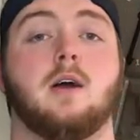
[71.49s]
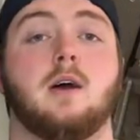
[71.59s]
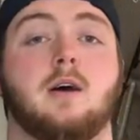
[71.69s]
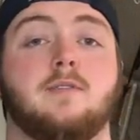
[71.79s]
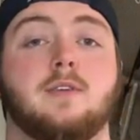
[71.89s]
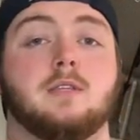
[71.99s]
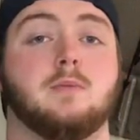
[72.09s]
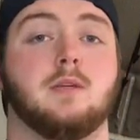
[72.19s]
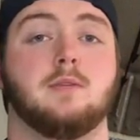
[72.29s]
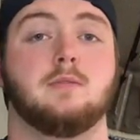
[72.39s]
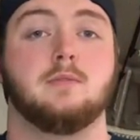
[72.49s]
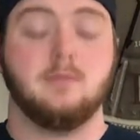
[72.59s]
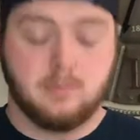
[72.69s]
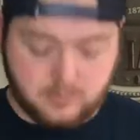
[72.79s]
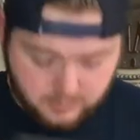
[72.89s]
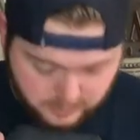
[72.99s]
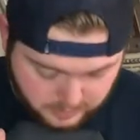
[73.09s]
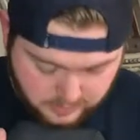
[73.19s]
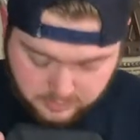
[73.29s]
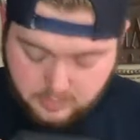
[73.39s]
uh, fits me
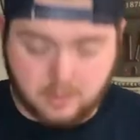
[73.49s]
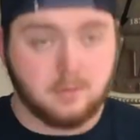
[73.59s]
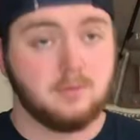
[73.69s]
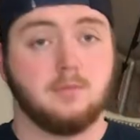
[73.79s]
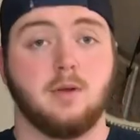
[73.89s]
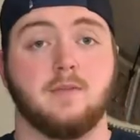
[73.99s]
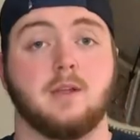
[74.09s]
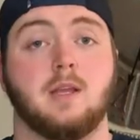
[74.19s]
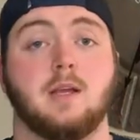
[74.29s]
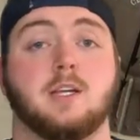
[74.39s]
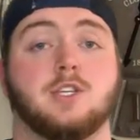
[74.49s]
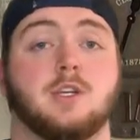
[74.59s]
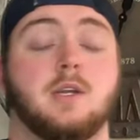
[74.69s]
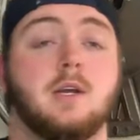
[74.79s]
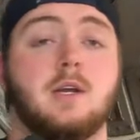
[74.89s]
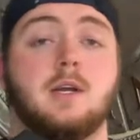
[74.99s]
just perfectly like it should.